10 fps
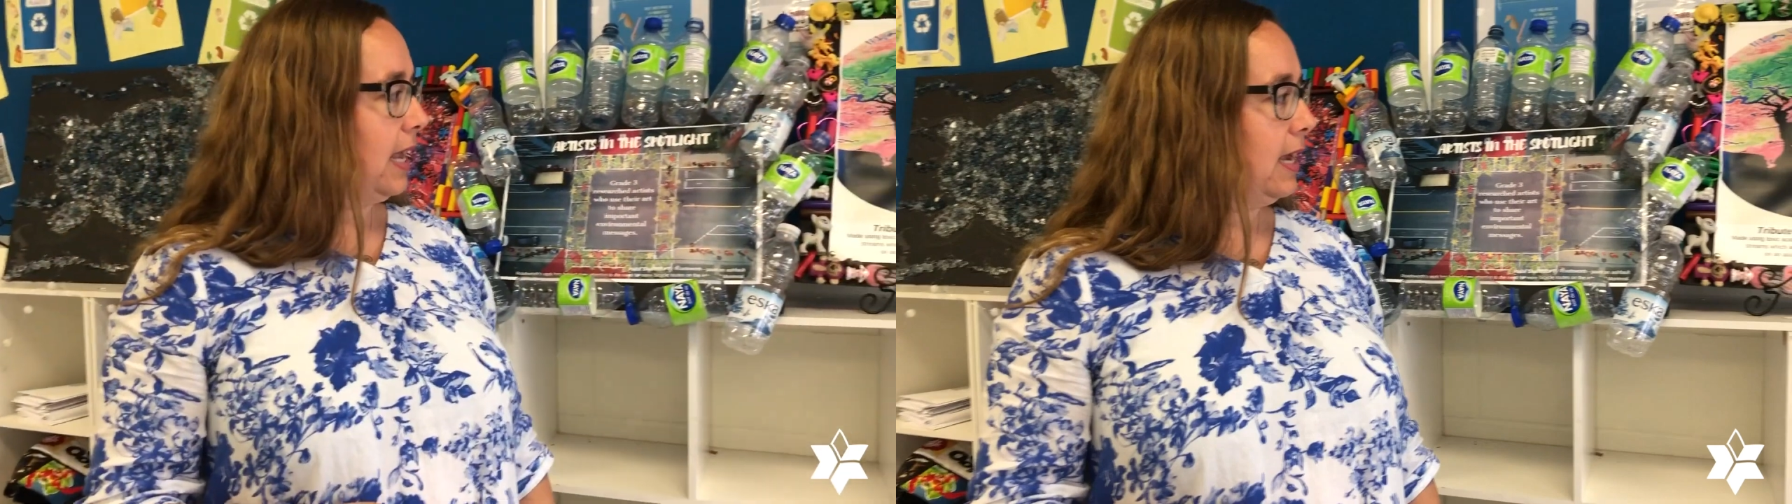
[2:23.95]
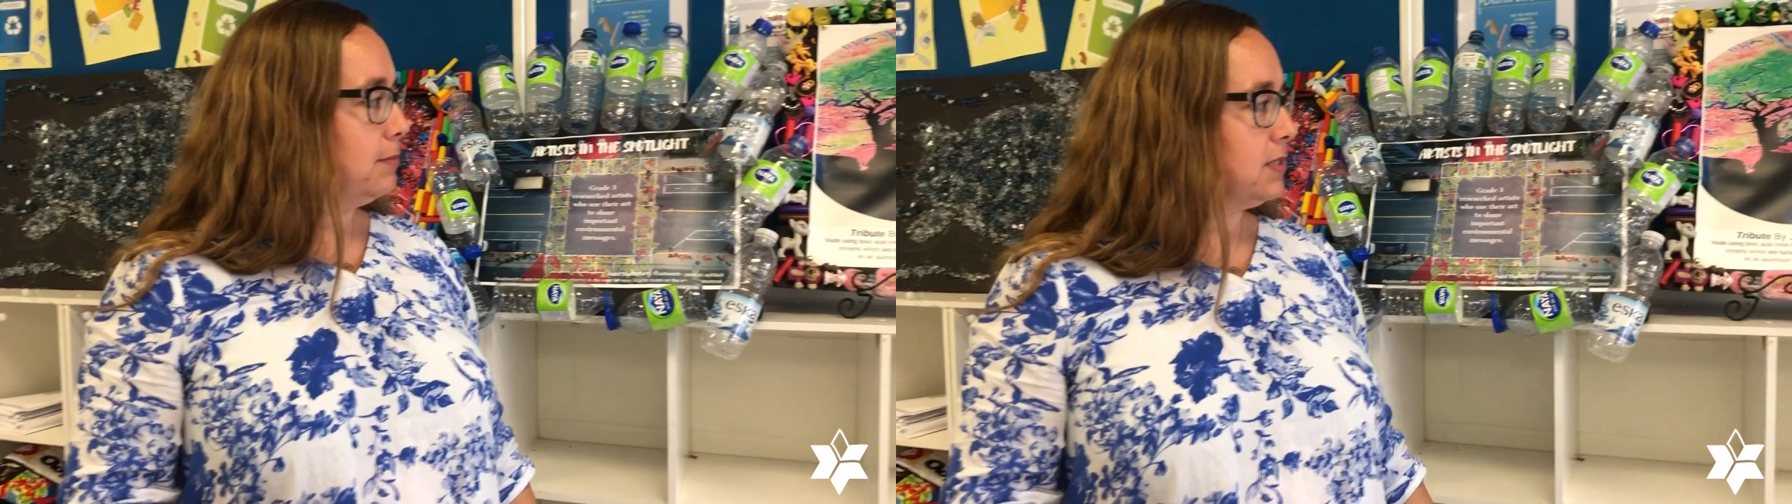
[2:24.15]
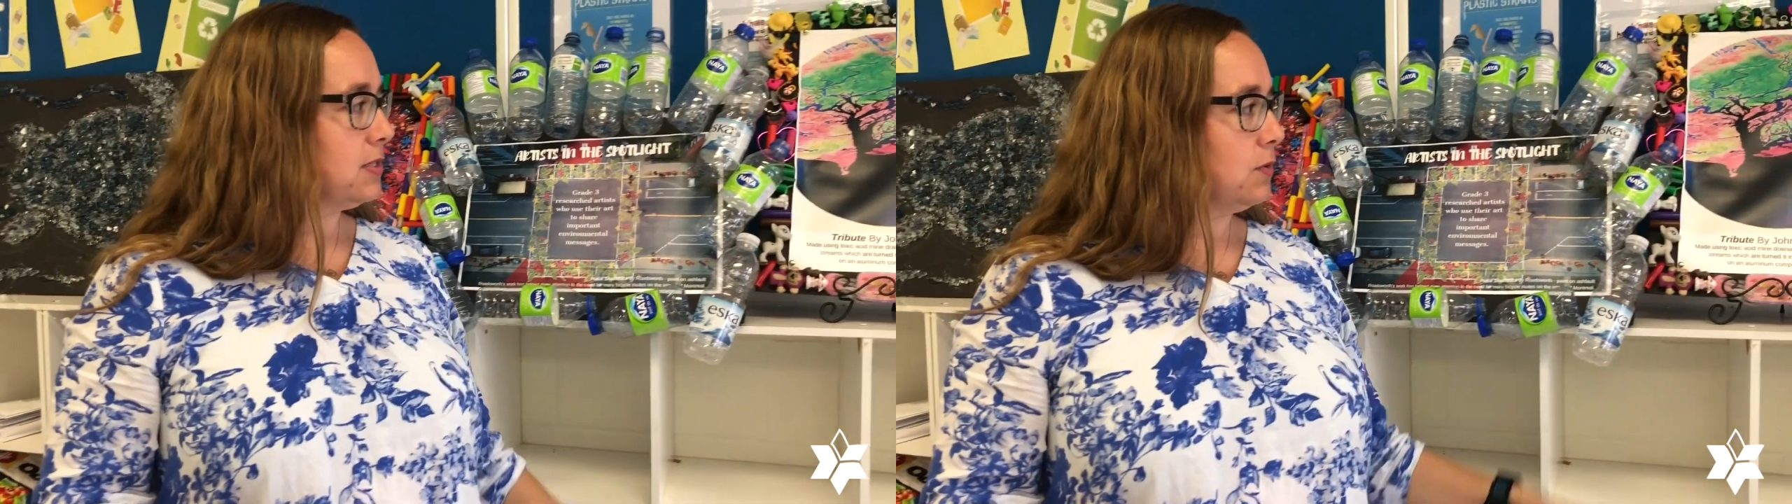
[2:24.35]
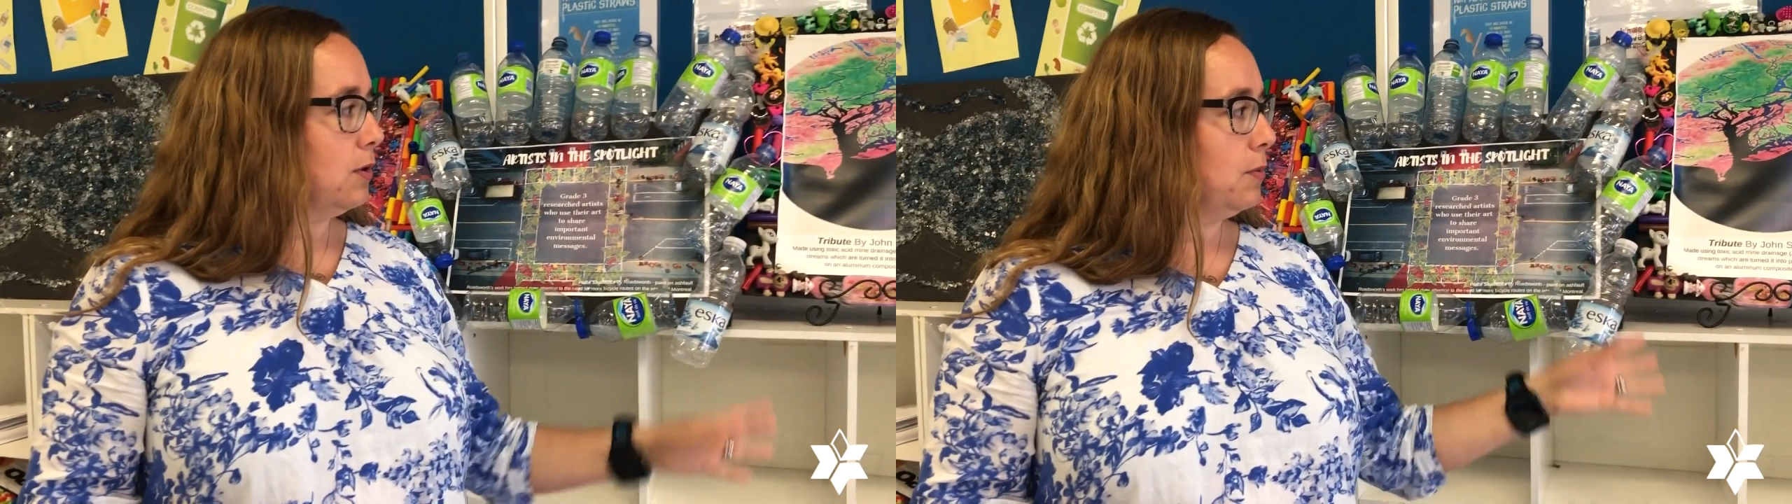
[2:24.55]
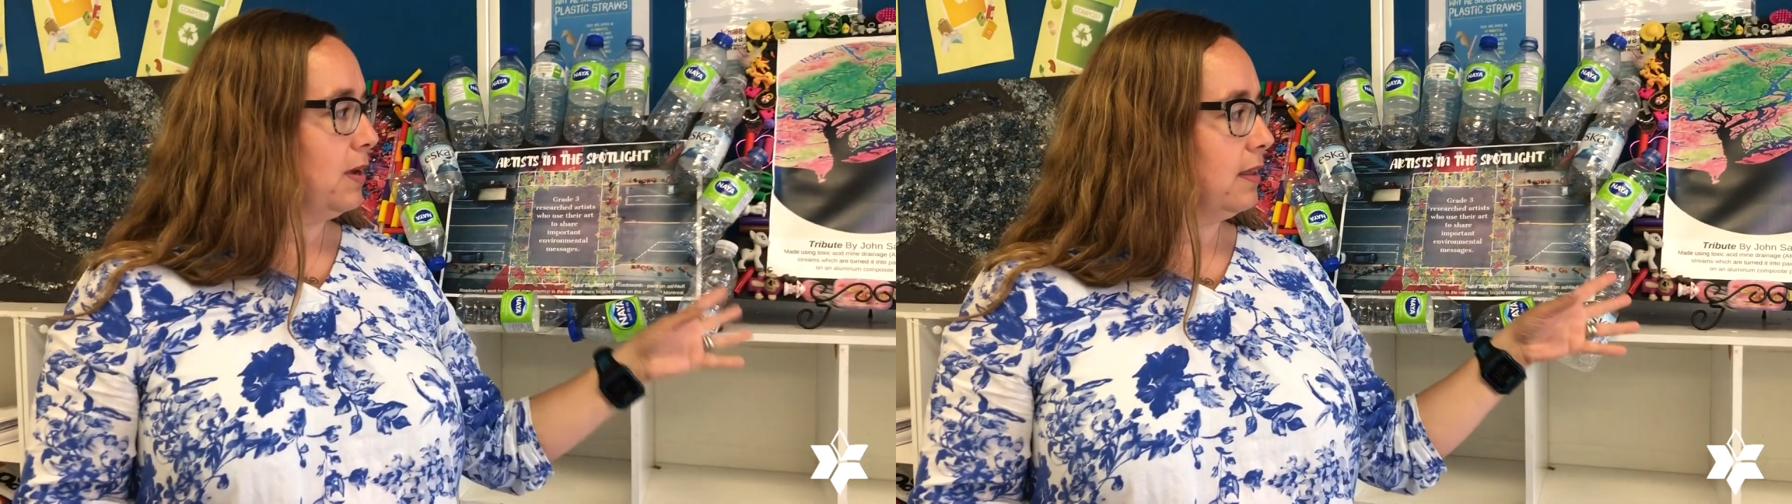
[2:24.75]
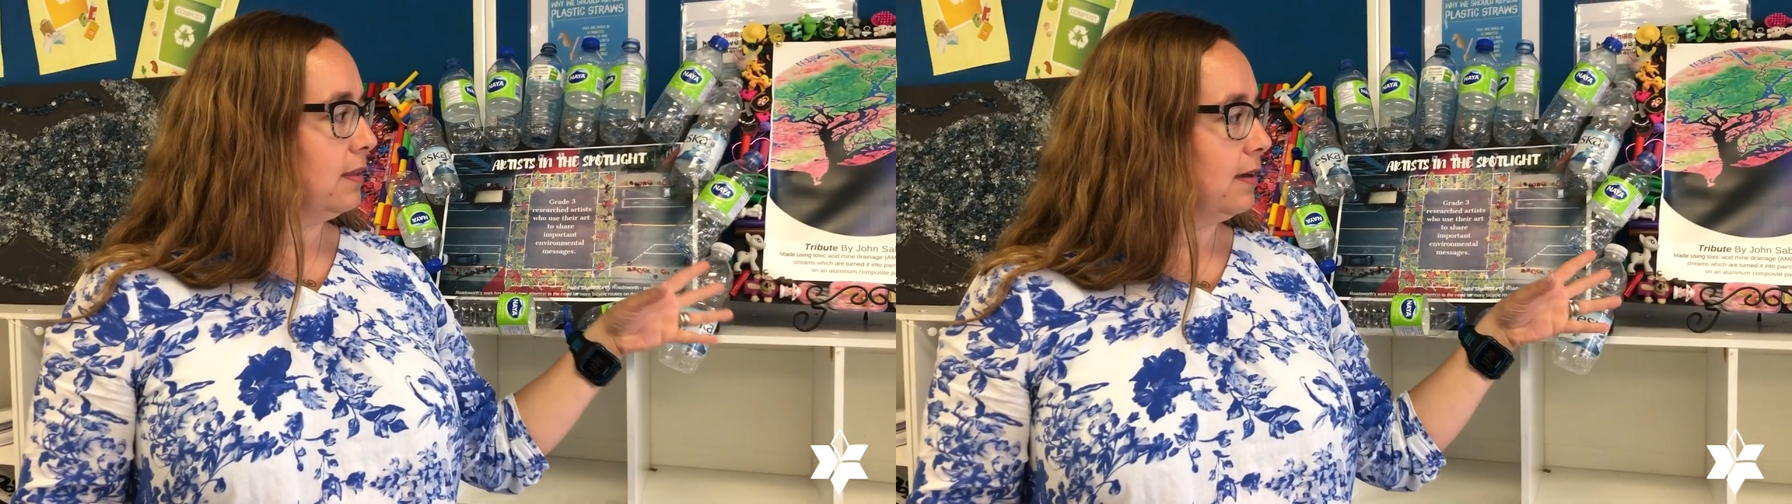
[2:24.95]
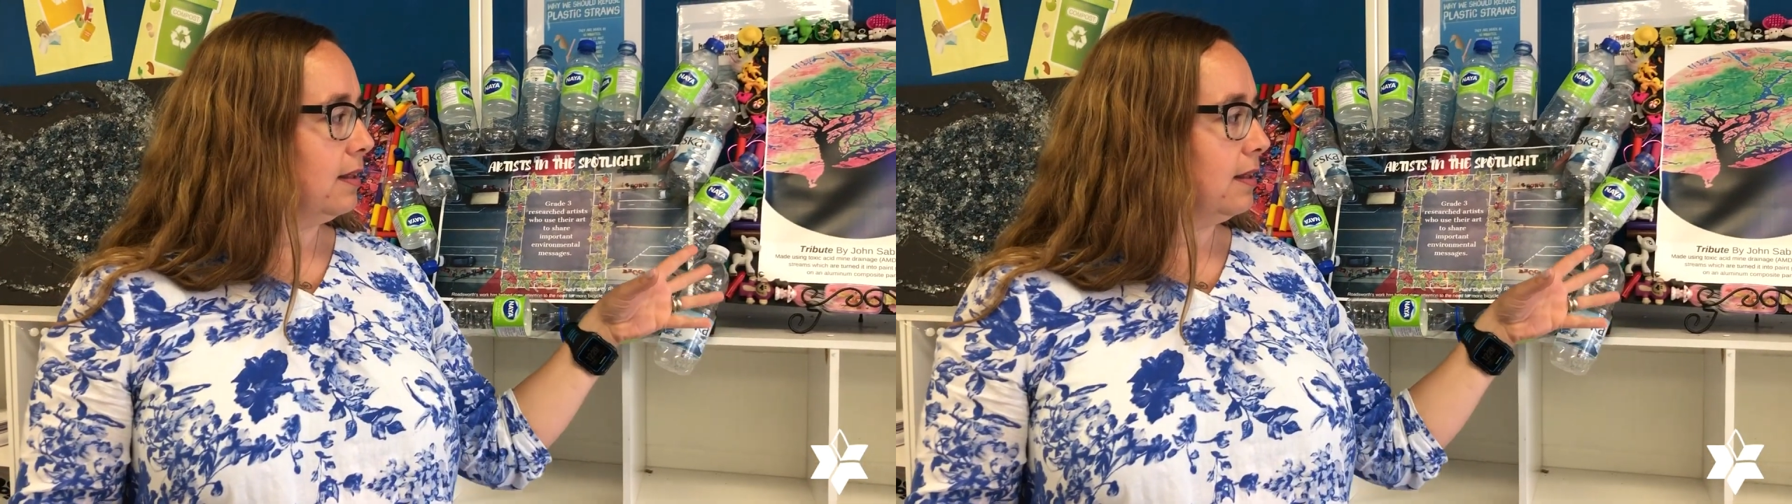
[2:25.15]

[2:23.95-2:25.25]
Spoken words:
came to school with a